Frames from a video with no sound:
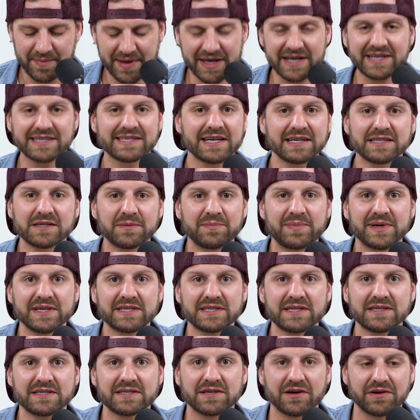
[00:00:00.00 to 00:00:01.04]
Because as a
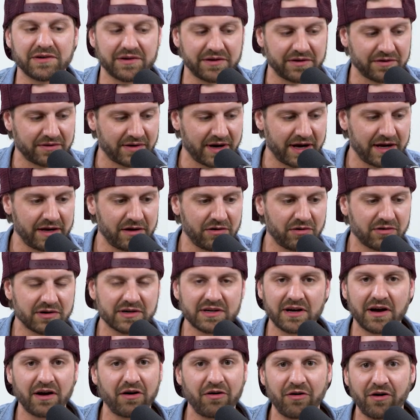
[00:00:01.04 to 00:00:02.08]
business owner, right,
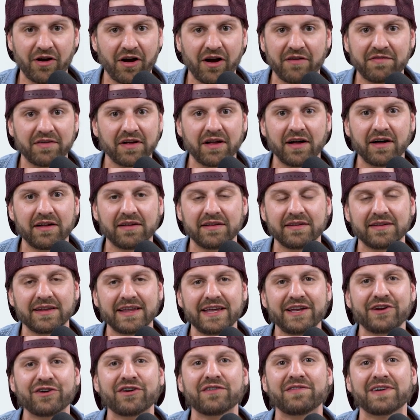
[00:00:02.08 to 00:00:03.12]
or of a
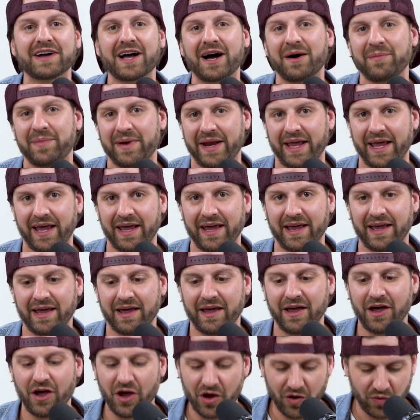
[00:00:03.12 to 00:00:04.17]
leader of a company,
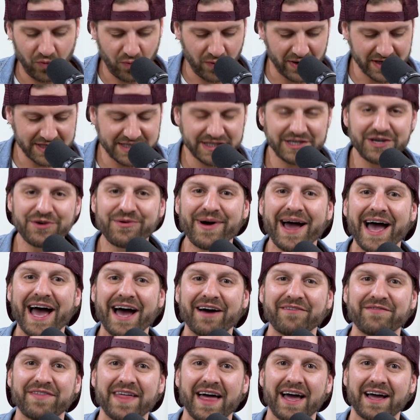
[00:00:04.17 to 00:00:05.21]
once you
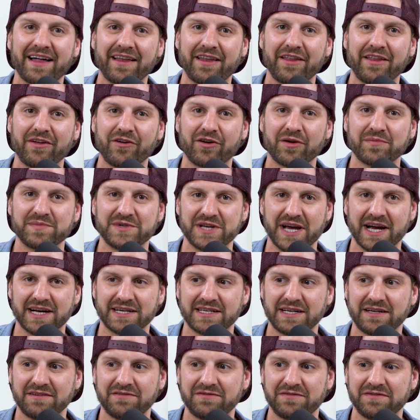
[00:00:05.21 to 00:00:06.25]
have that clear
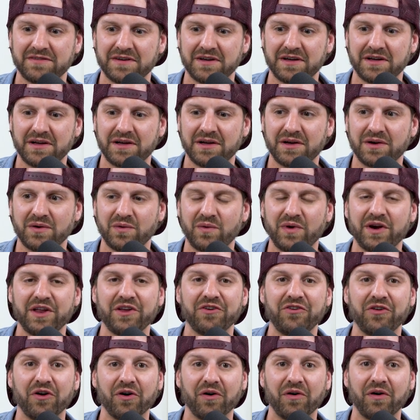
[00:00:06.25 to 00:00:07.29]
objective, what
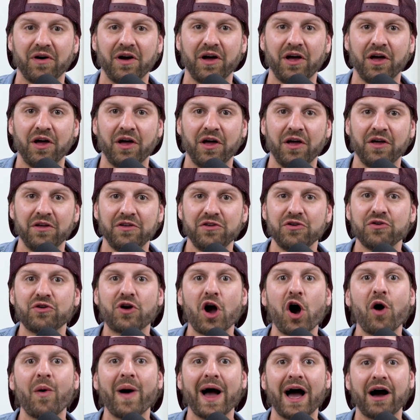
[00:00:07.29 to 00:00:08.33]
do? You
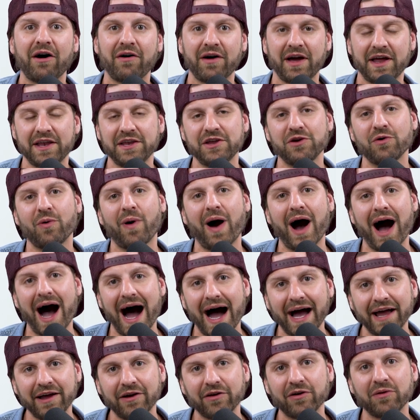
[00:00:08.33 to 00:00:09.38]
go out and you
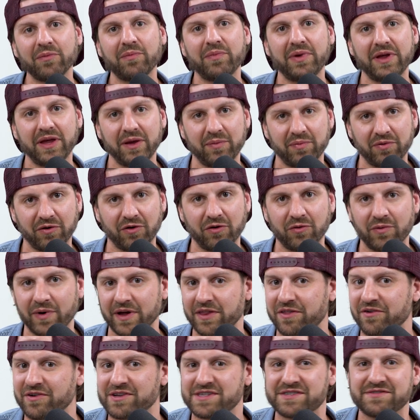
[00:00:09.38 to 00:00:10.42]
hire people,
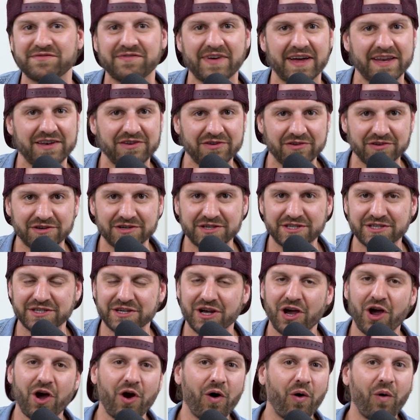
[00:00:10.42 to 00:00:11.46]
whether it's
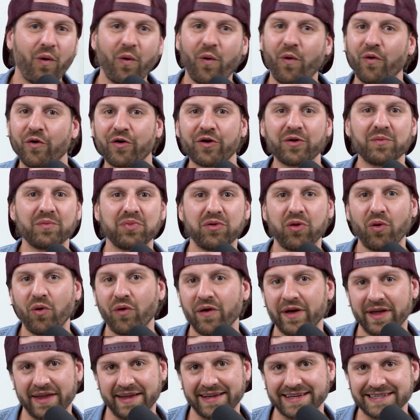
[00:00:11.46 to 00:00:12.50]
vendors or
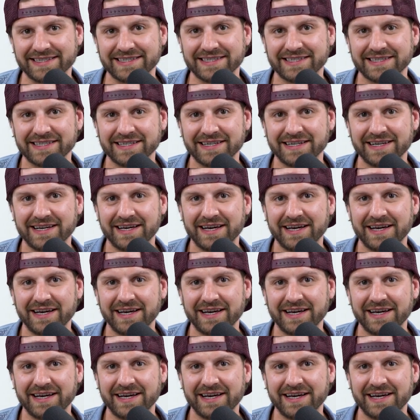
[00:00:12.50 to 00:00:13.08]
employees,